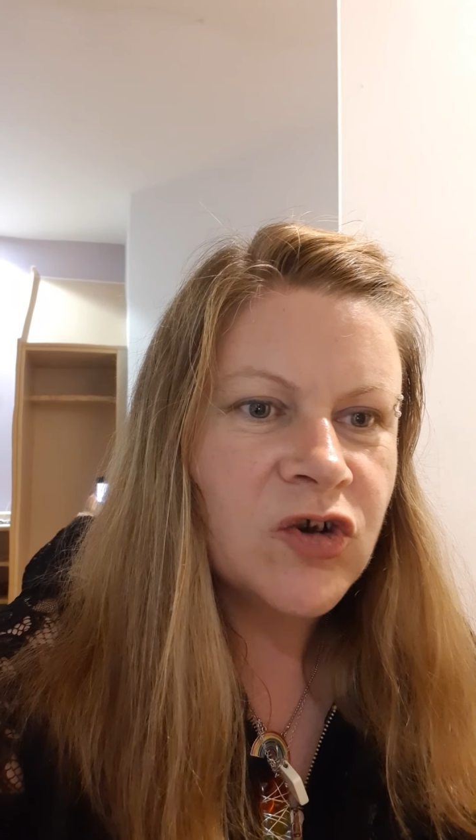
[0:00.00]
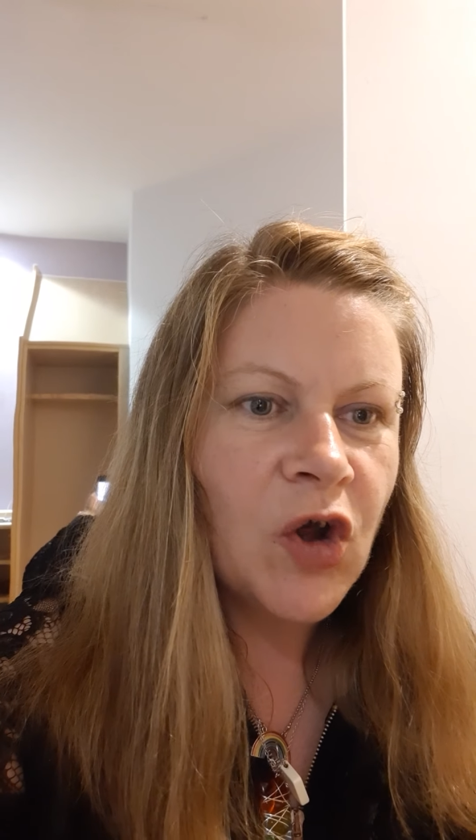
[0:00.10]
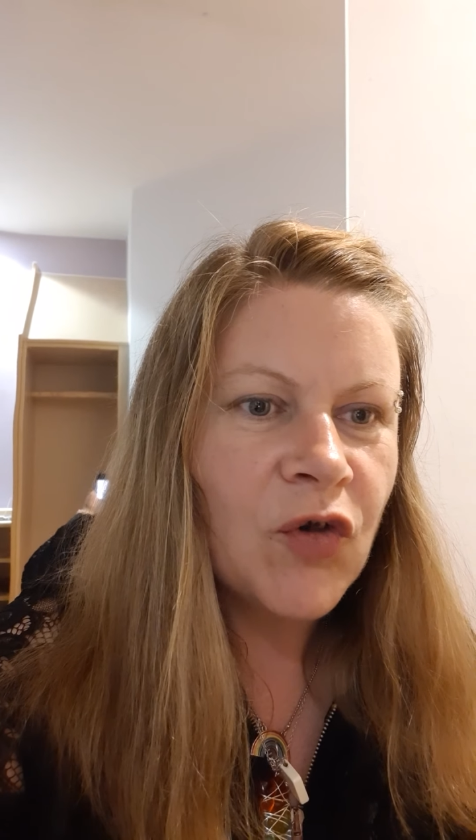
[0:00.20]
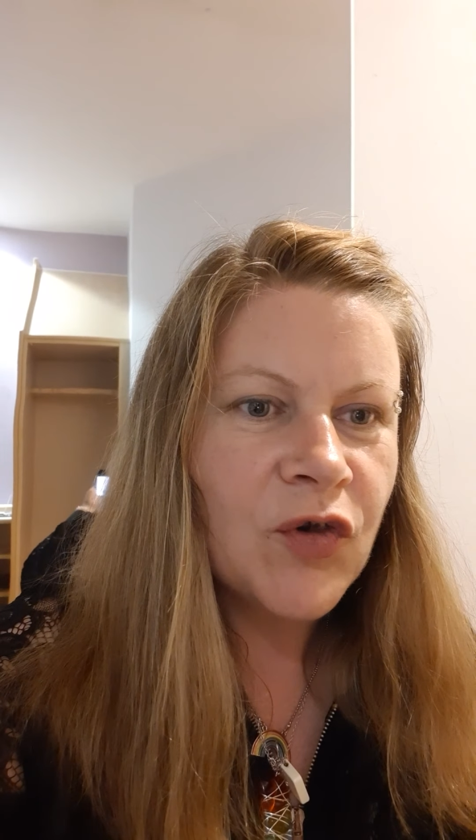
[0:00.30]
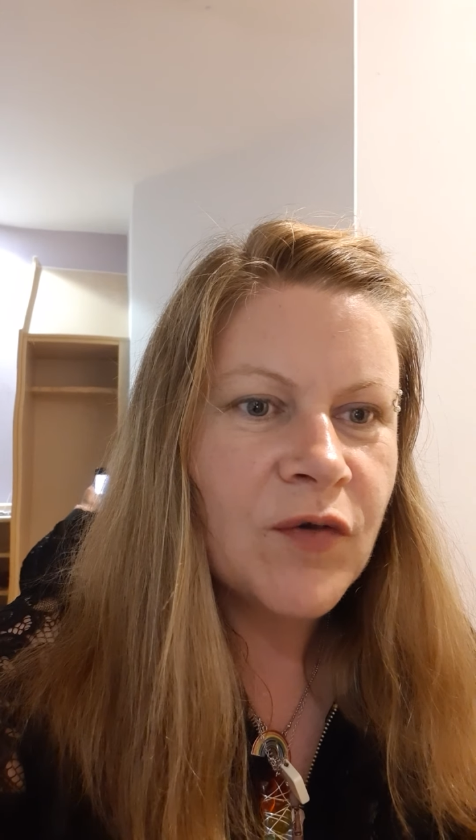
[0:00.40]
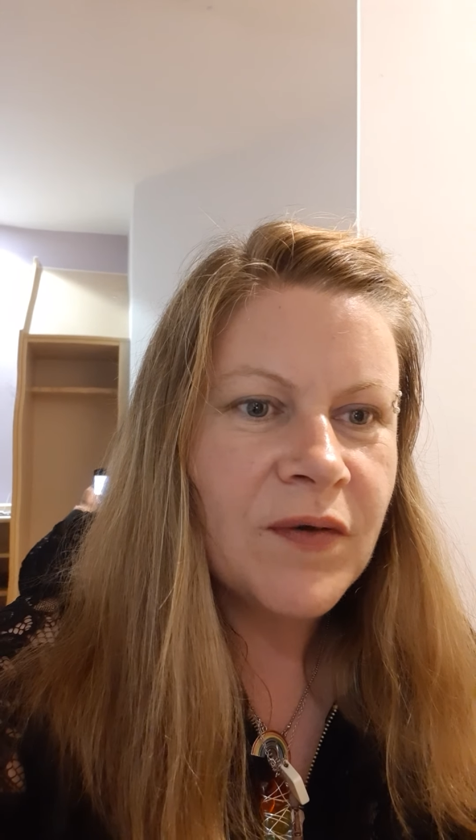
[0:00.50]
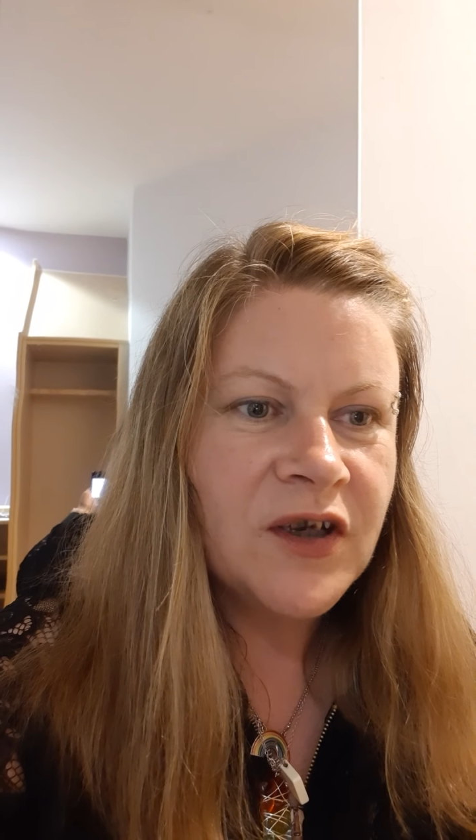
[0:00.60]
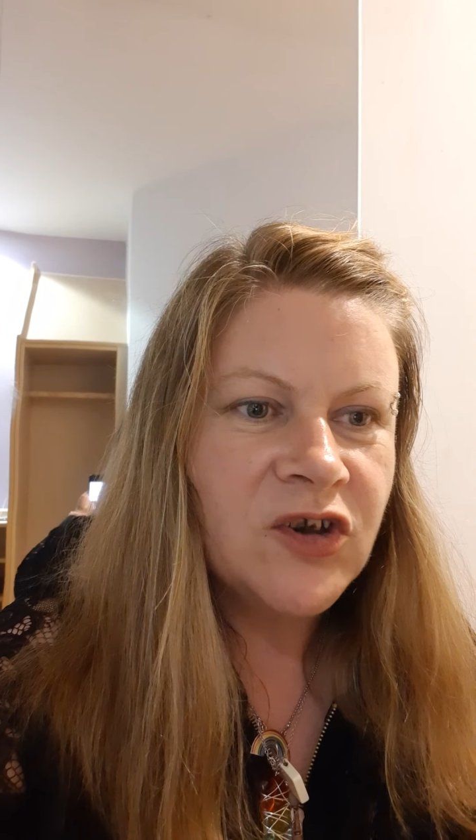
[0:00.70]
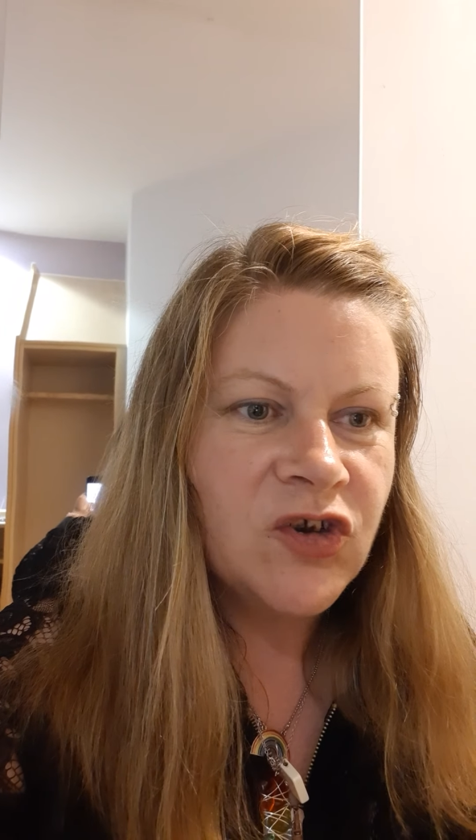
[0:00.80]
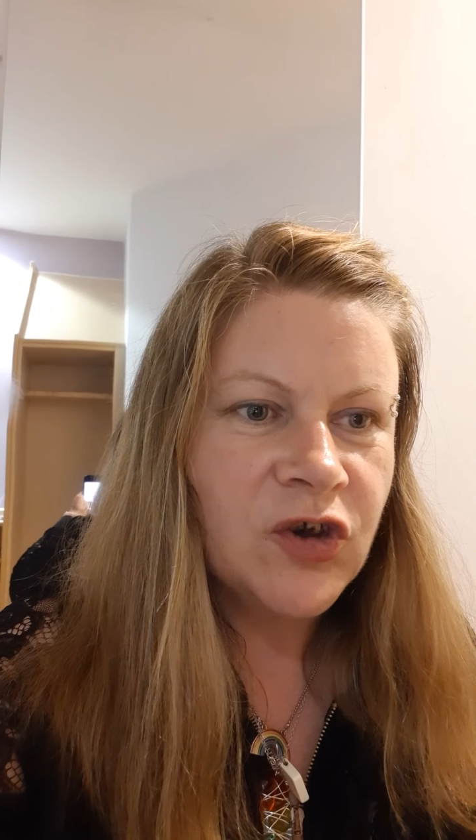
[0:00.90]
Dr.
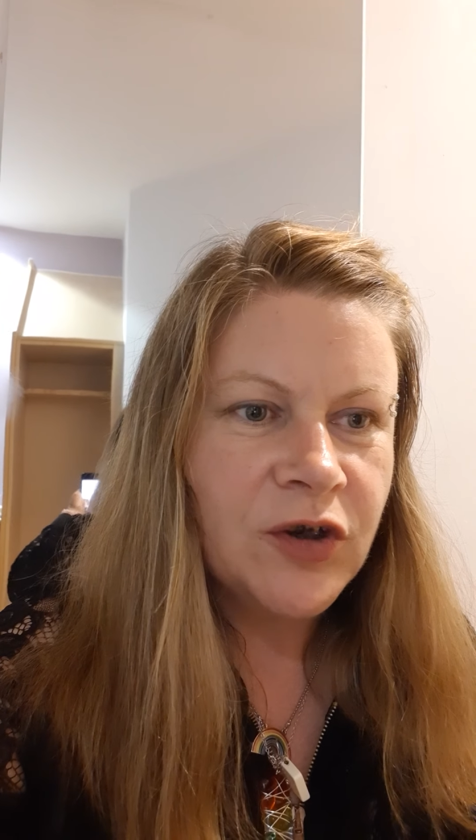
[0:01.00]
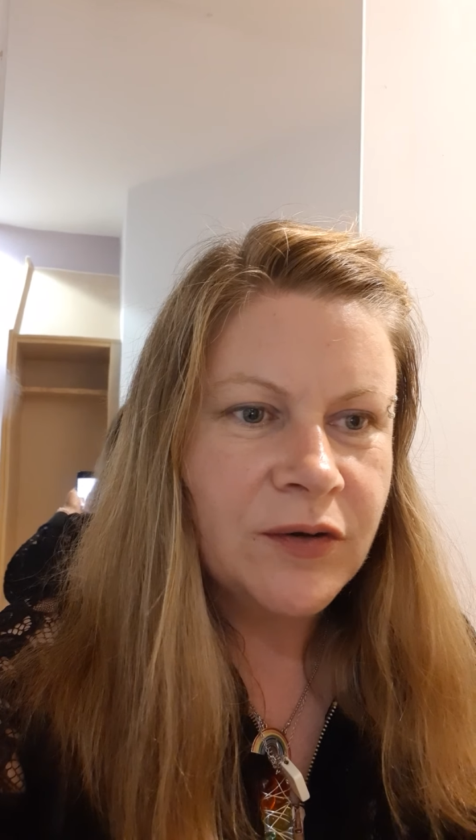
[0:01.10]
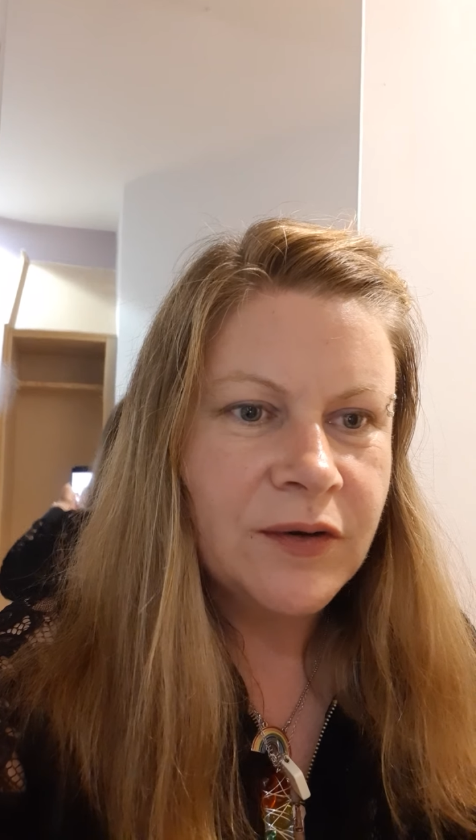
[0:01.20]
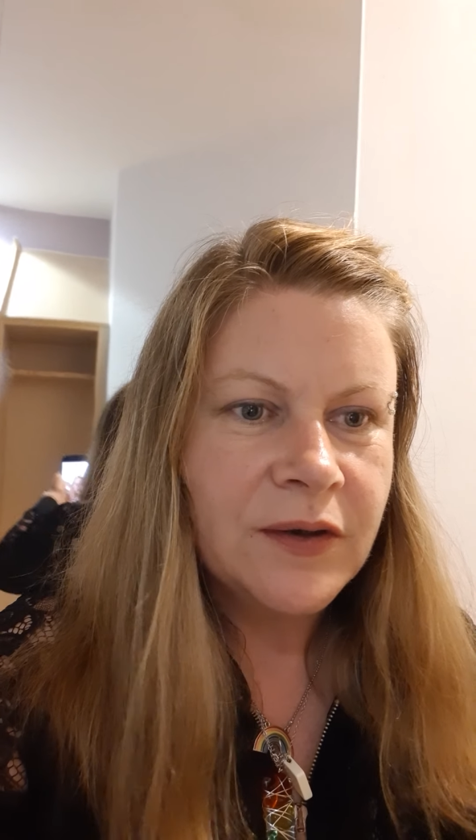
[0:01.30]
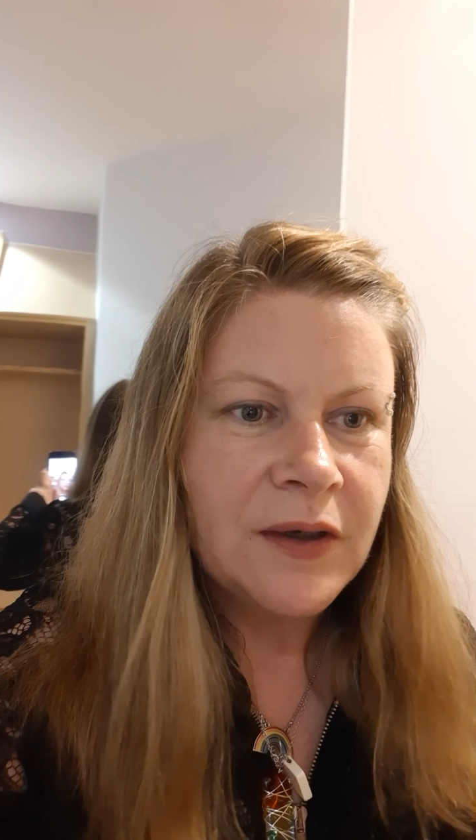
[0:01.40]
Vincent.